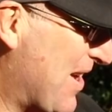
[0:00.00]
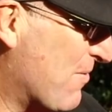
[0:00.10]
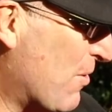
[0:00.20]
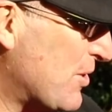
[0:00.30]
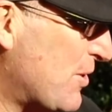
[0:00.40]

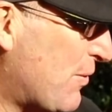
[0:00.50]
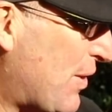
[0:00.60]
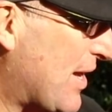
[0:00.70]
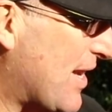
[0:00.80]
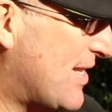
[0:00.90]
What do you
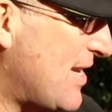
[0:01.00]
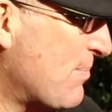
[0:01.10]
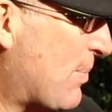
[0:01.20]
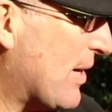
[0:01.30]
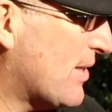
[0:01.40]
think is the
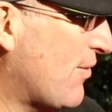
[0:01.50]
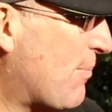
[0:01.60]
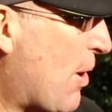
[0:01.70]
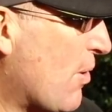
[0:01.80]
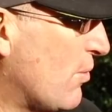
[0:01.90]
impact of the
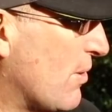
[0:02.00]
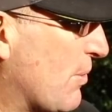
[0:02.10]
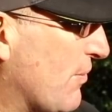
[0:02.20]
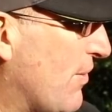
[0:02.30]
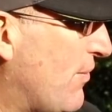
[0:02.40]
pole
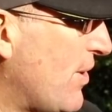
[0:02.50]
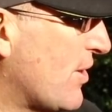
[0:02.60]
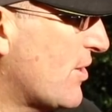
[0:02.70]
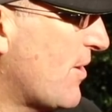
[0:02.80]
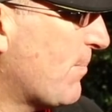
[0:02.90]
above the
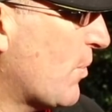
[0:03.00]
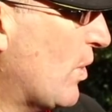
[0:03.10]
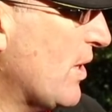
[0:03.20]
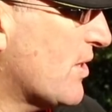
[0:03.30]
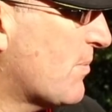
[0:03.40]
fish?
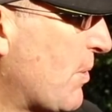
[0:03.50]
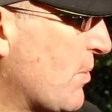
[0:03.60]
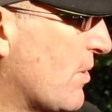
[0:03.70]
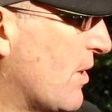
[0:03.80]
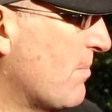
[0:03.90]
Will it
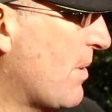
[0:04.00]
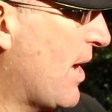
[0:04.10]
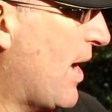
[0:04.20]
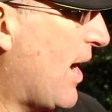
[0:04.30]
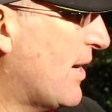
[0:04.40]
spook them,
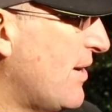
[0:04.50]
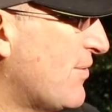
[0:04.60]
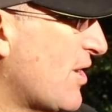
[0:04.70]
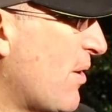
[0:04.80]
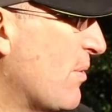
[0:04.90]
and
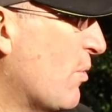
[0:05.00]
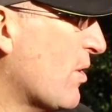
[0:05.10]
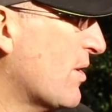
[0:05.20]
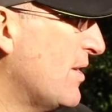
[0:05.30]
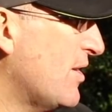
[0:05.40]
if so, in
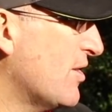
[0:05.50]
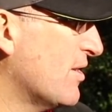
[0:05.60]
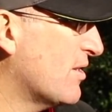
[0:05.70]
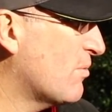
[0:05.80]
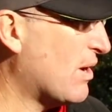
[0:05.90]
what
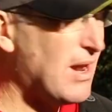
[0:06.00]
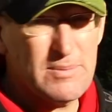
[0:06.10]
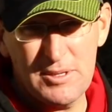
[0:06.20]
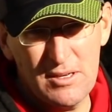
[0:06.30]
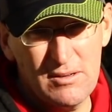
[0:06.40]
conditions? Well,
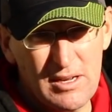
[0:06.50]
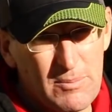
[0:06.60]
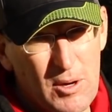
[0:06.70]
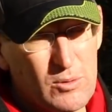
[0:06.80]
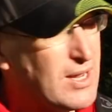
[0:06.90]
absolutely, a
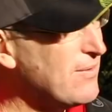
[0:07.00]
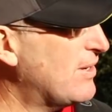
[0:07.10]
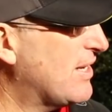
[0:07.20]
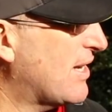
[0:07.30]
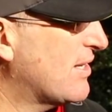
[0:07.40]
pole
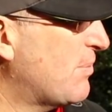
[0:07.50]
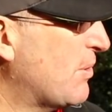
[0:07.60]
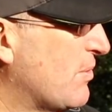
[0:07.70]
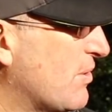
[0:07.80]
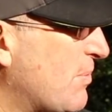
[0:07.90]
definitely can
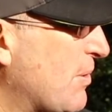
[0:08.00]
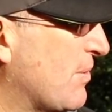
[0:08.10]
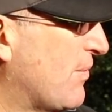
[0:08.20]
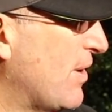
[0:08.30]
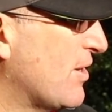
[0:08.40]

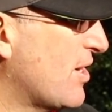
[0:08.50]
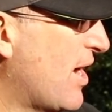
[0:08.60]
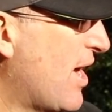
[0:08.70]
spook the fish.